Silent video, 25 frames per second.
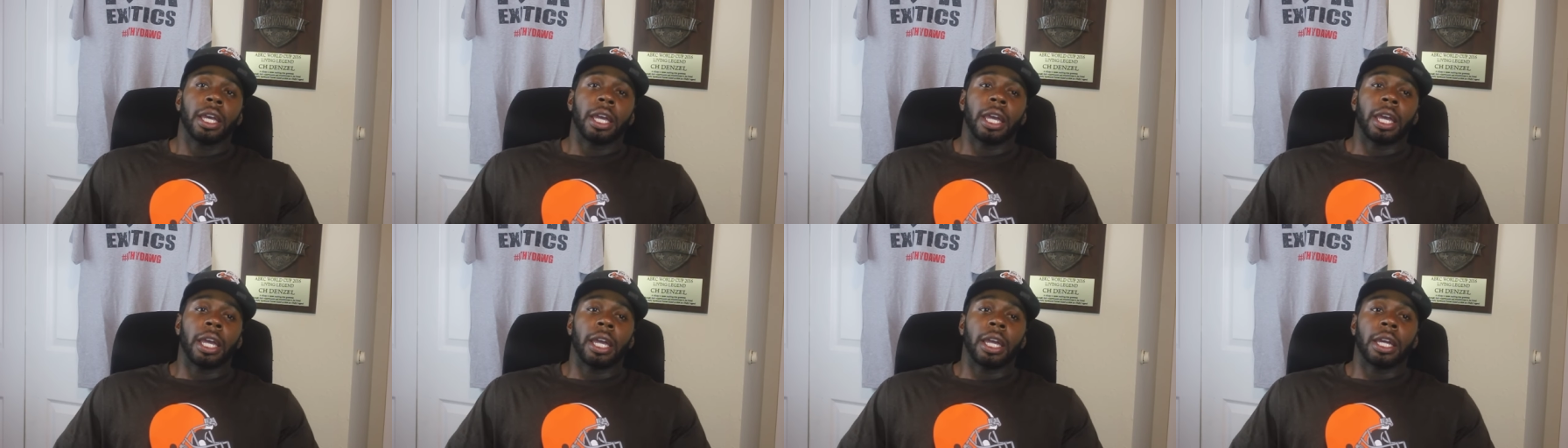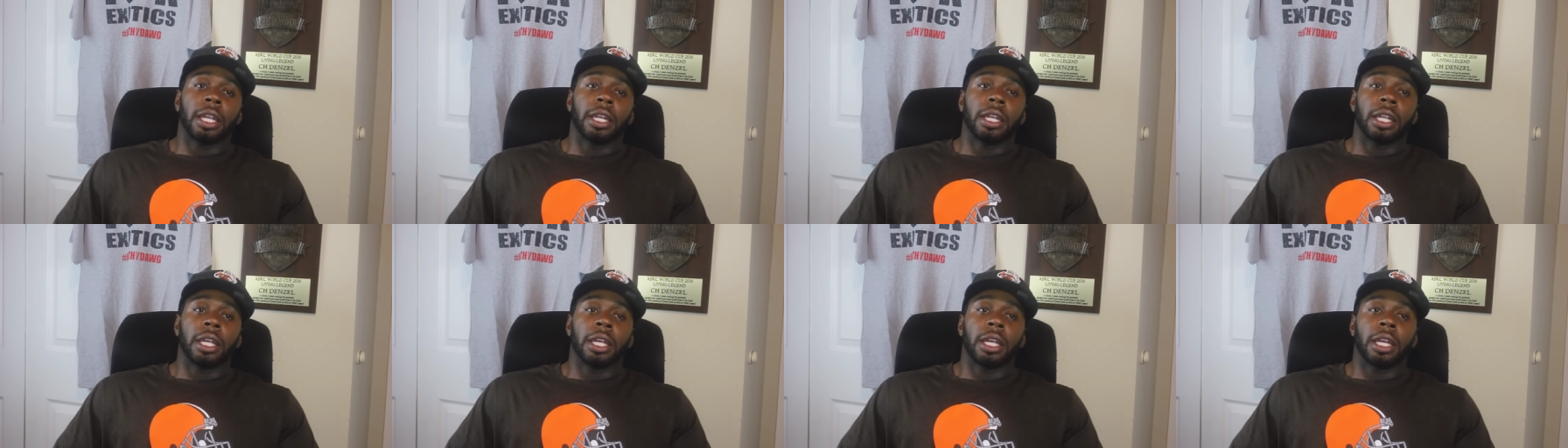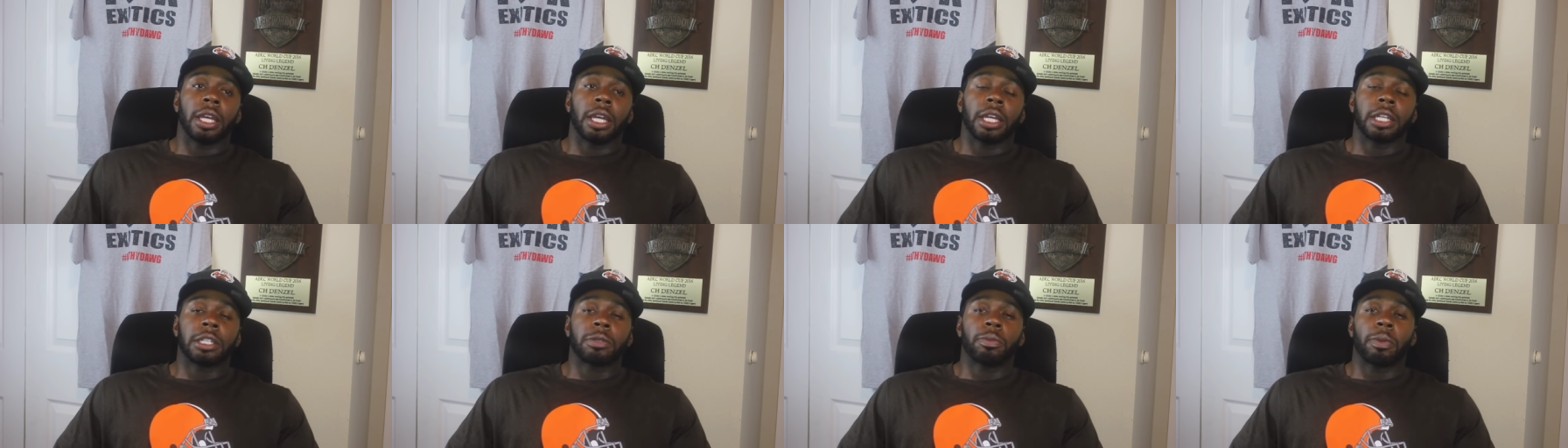and
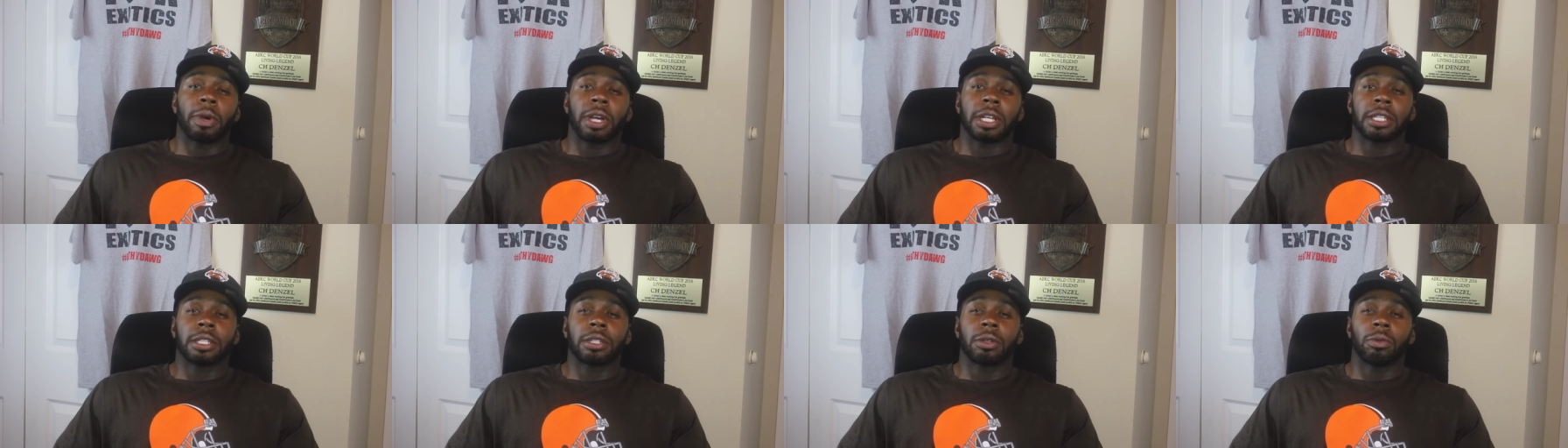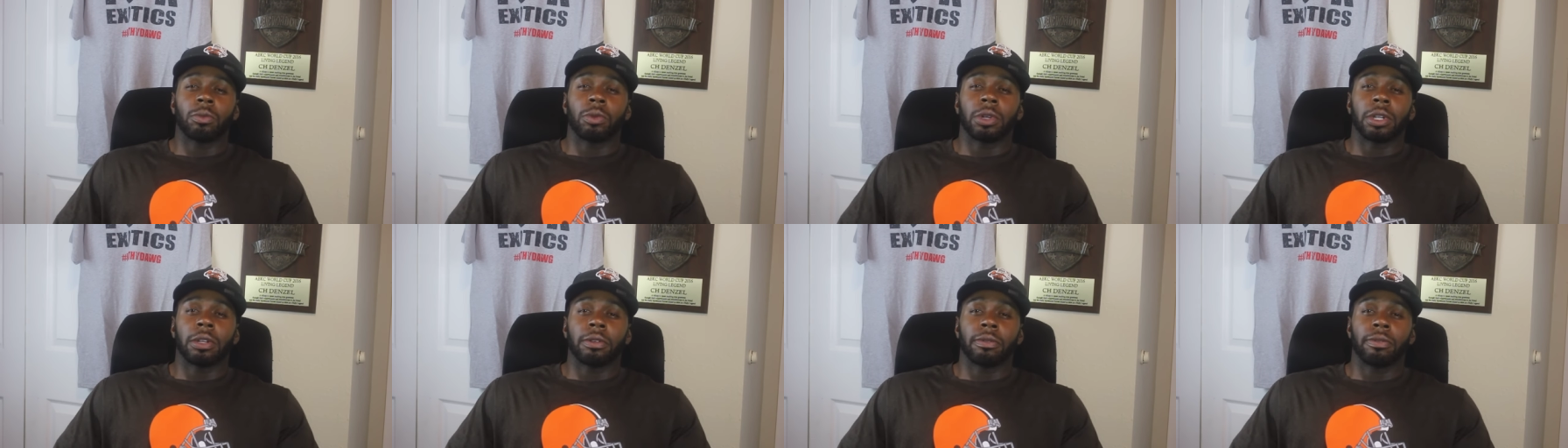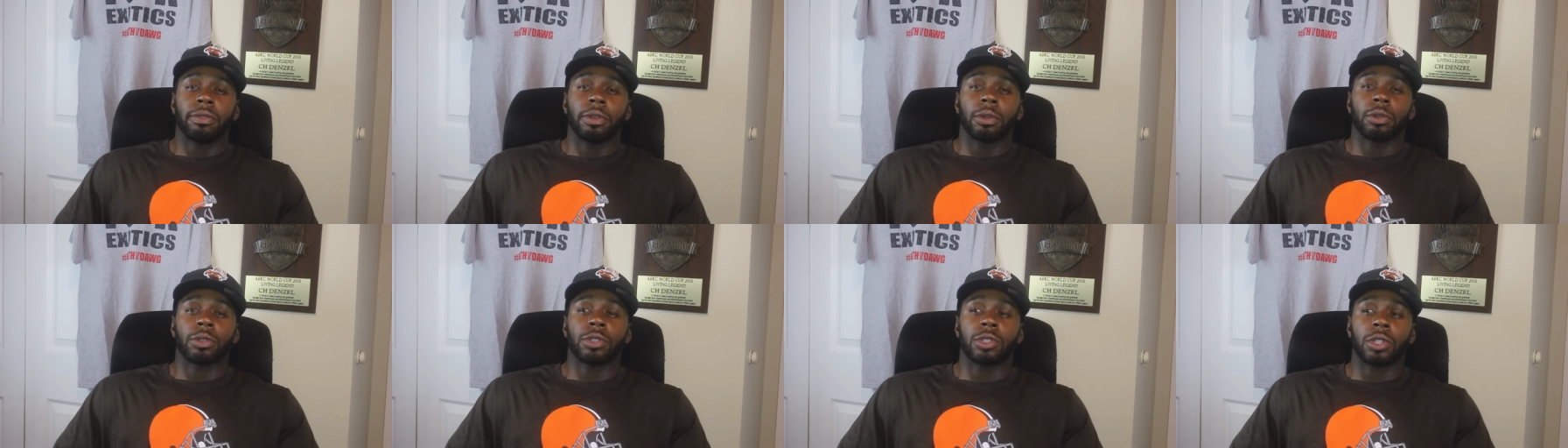expect someone to
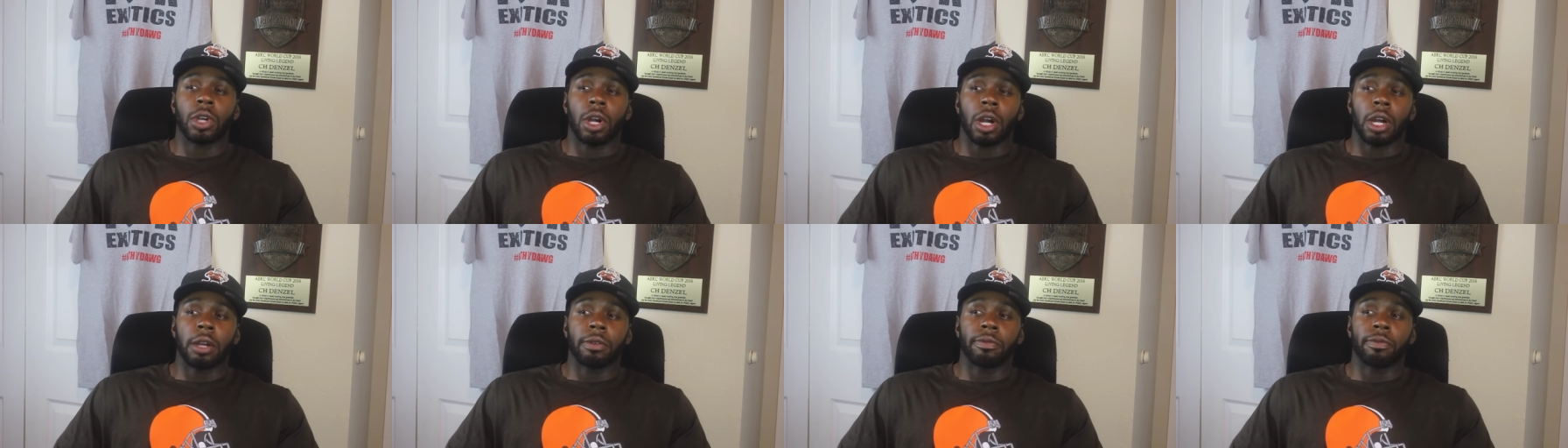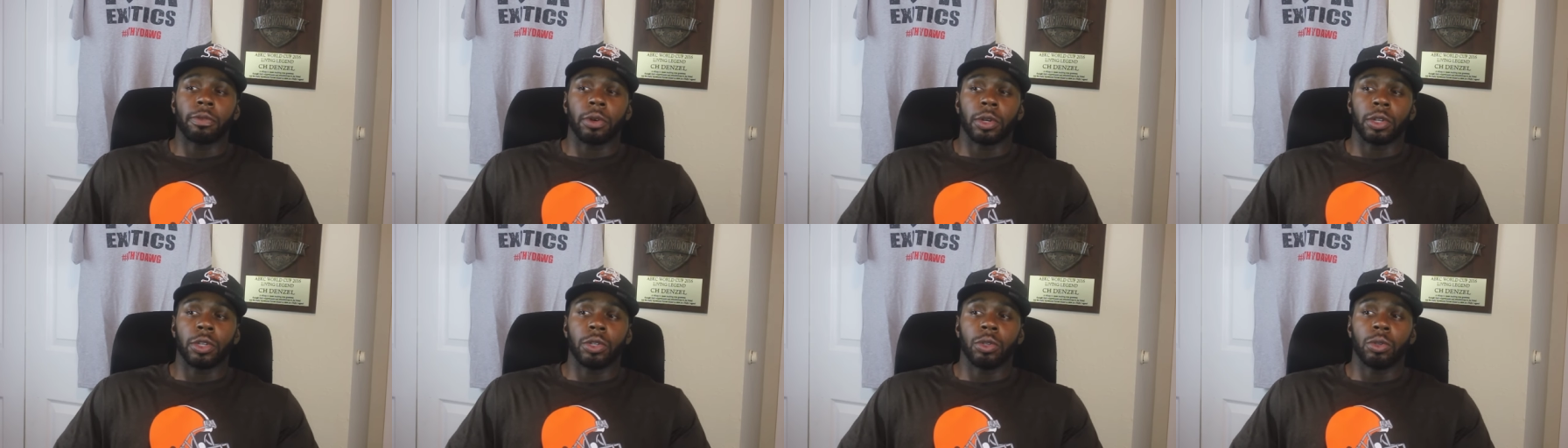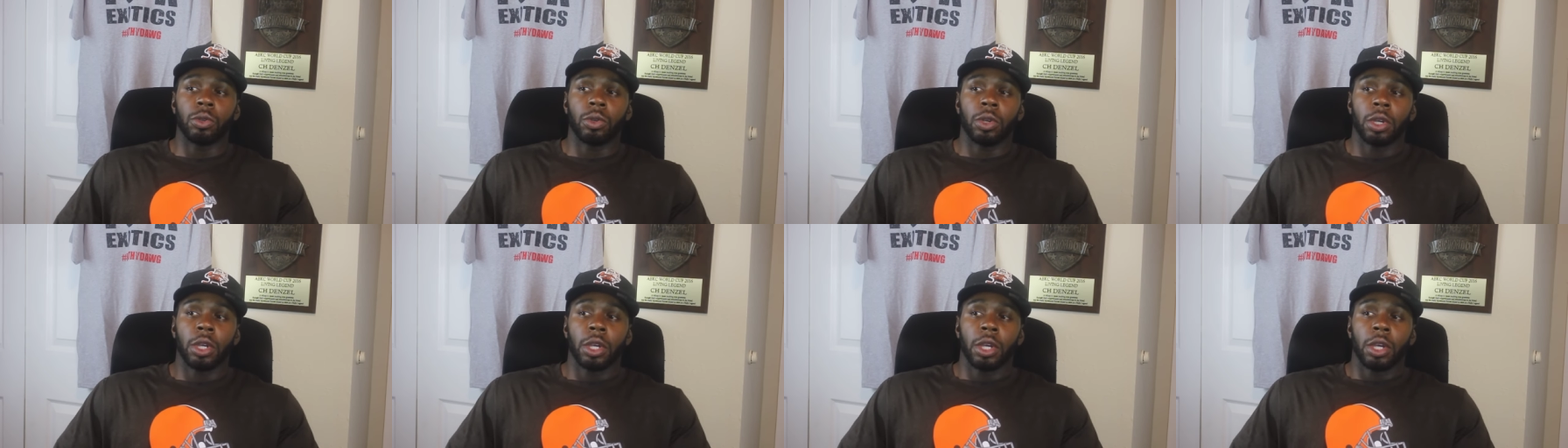feel sorry for
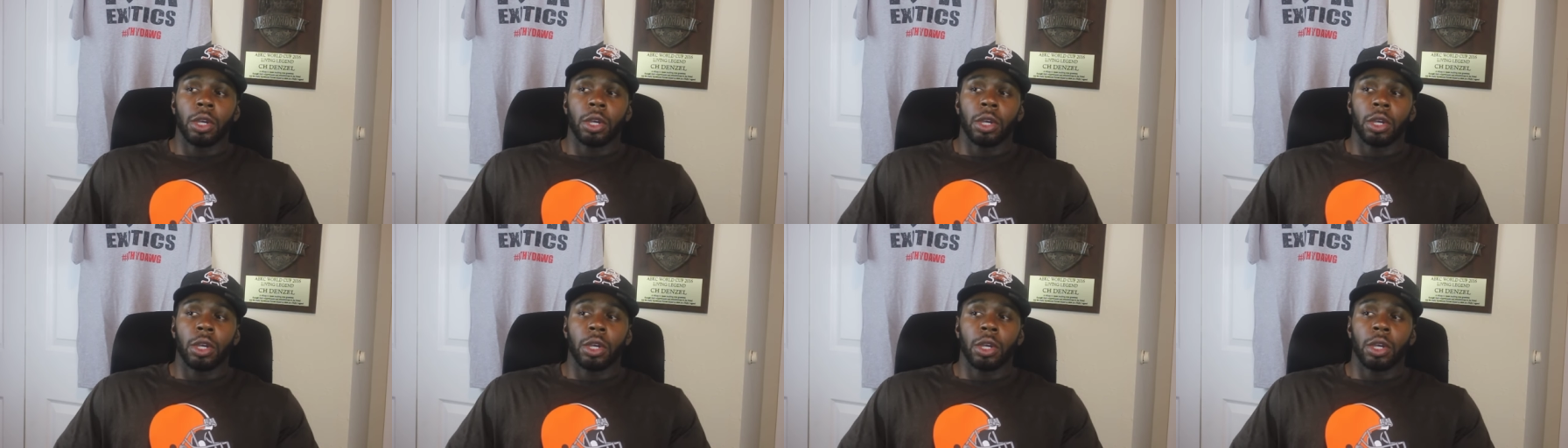you